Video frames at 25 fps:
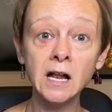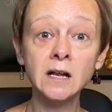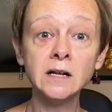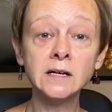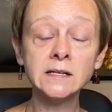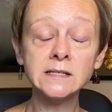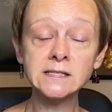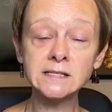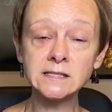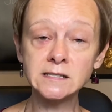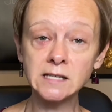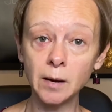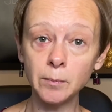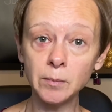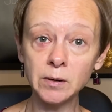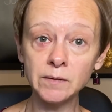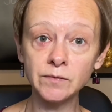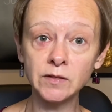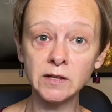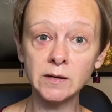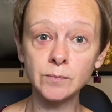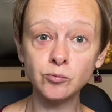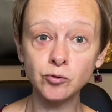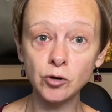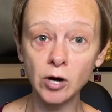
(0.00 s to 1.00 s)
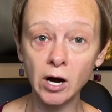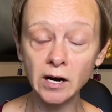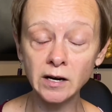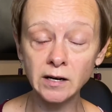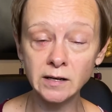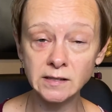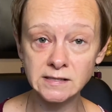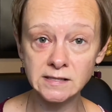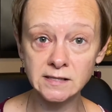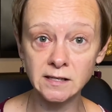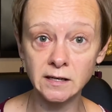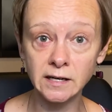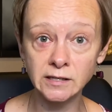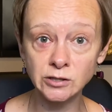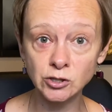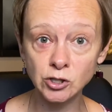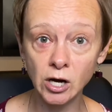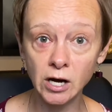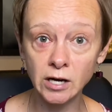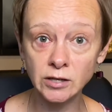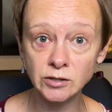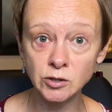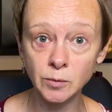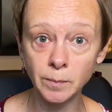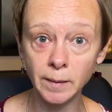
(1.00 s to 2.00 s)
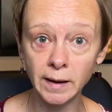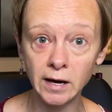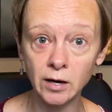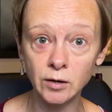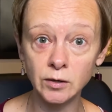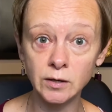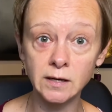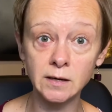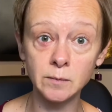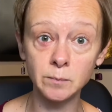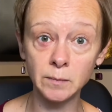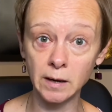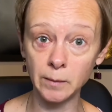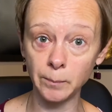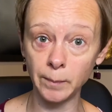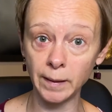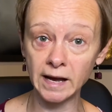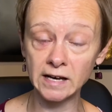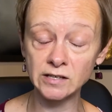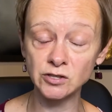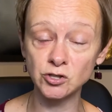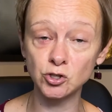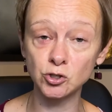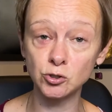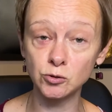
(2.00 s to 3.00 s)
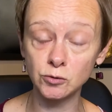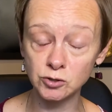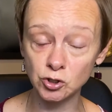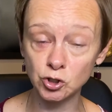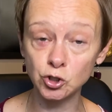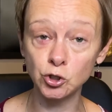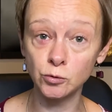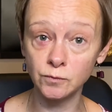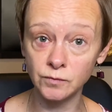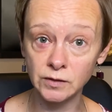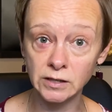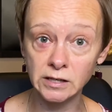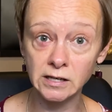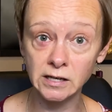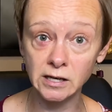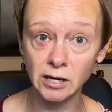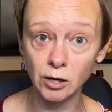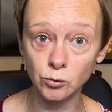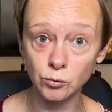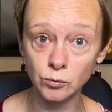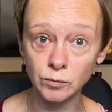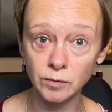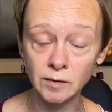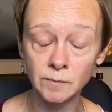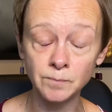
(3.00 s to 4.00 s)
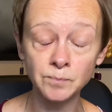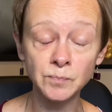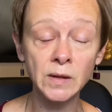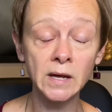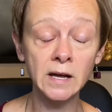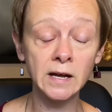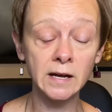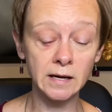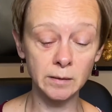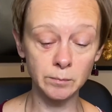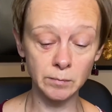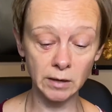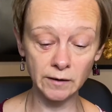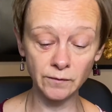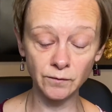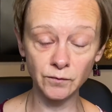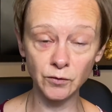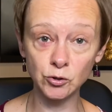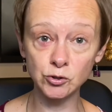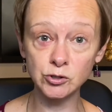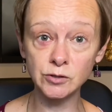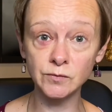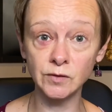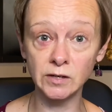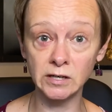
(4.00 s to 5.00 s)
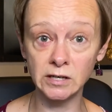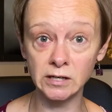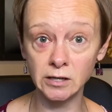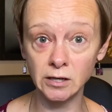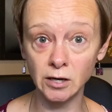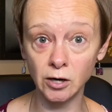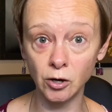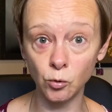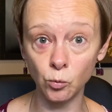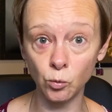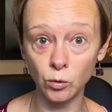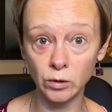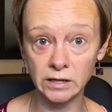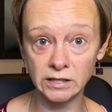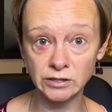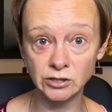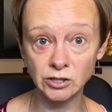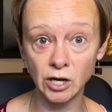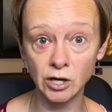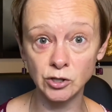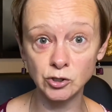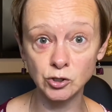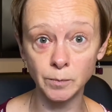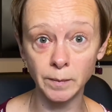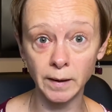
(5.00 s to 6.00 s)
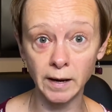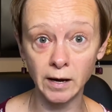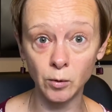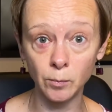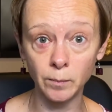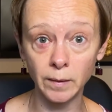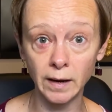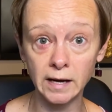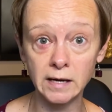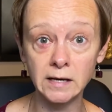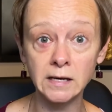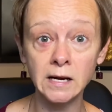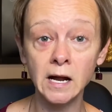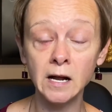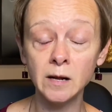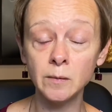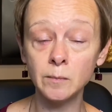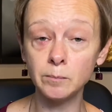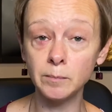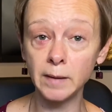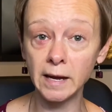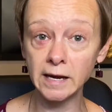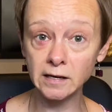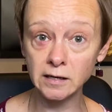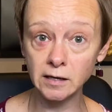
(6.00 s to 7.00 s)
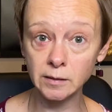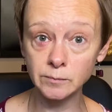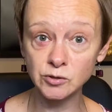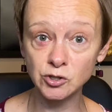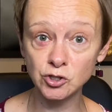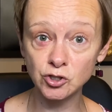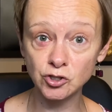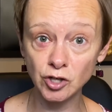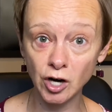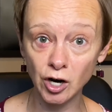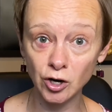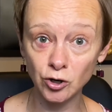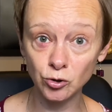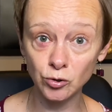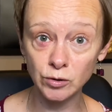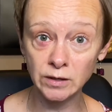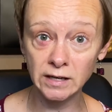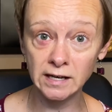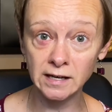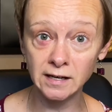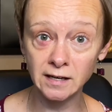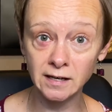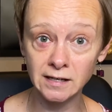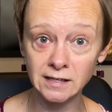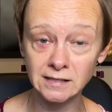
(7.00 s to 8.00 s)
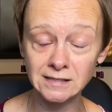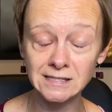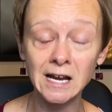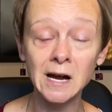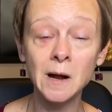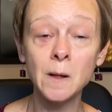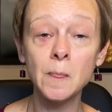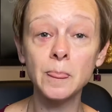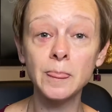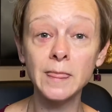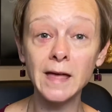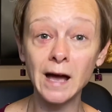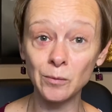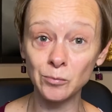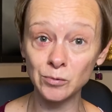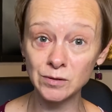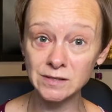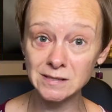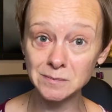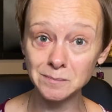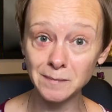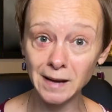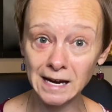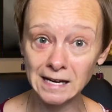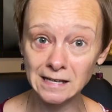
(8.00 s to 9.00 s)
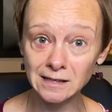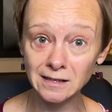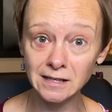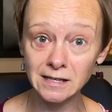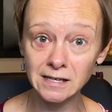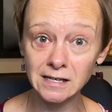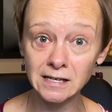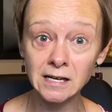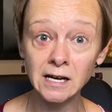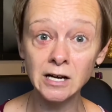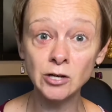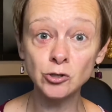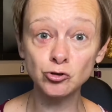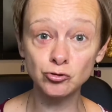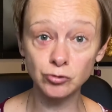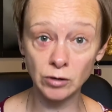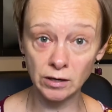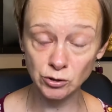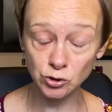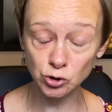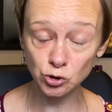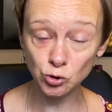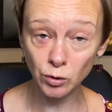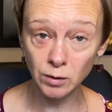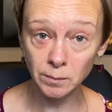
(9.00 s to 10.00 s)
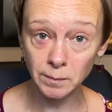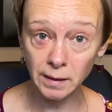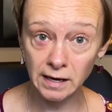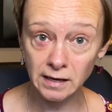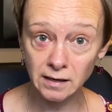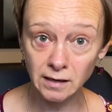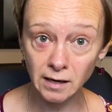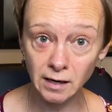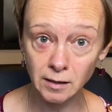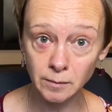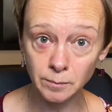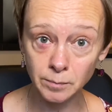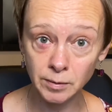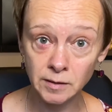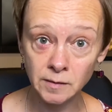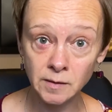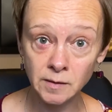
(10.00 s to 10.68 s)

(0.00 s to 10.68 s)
some of the products that I talked about in my past two videos. In my first video where I talked about my makeup starter kit, that was mainly drugstore makeup,